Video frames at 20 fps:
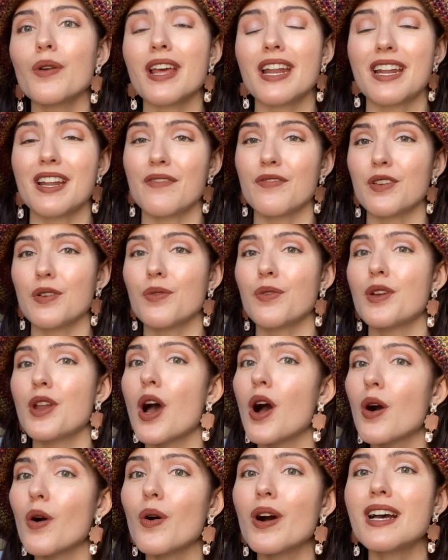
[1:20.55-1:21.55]
And if you
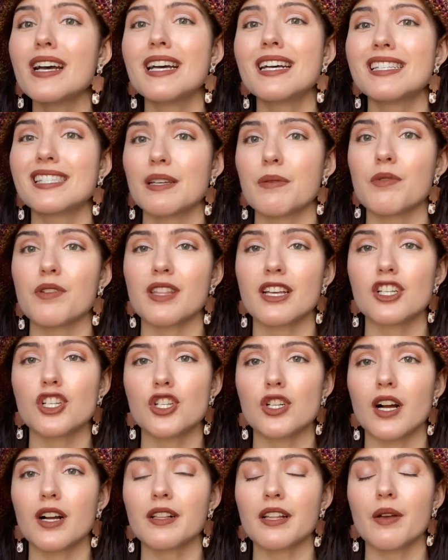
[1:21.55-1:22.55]
know someone that's
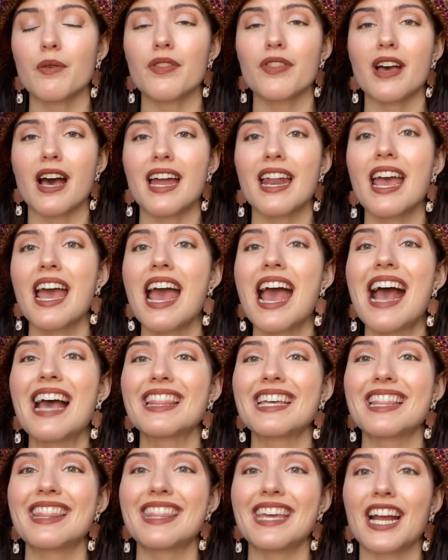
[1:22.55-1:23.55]
struggling with that
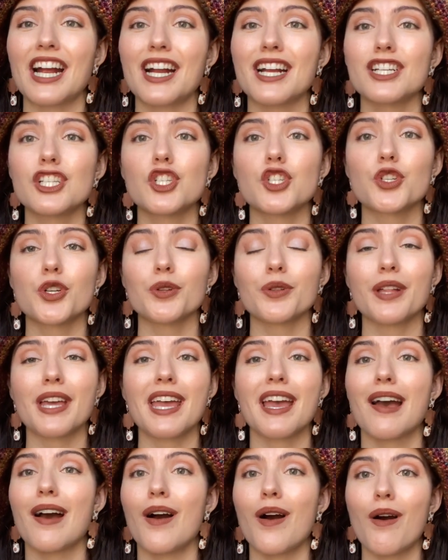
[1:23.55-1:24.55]
there is
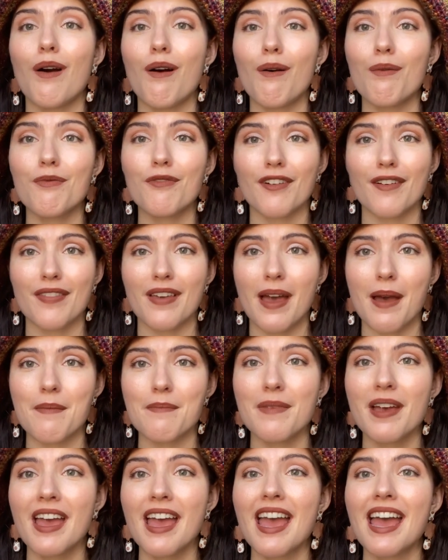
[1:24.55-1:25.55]
truly hope for them.